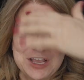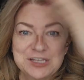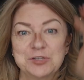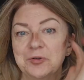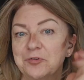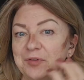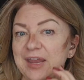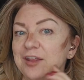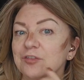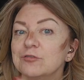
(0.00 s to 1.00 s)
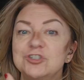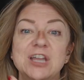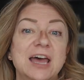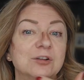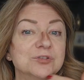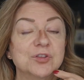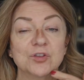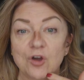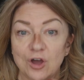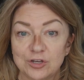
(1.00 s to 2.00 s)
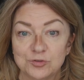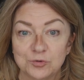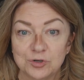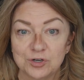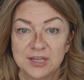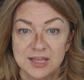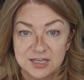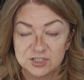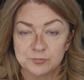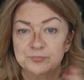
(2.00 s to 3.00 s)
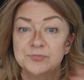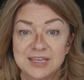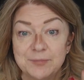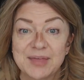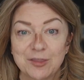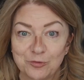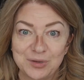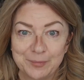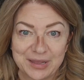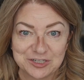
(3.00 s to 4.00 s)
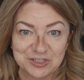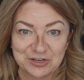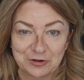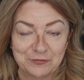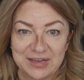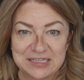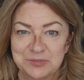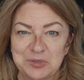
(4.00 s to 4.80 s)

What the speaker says: So we're creating those shadows in the contour to keep that 3 dimension in our face.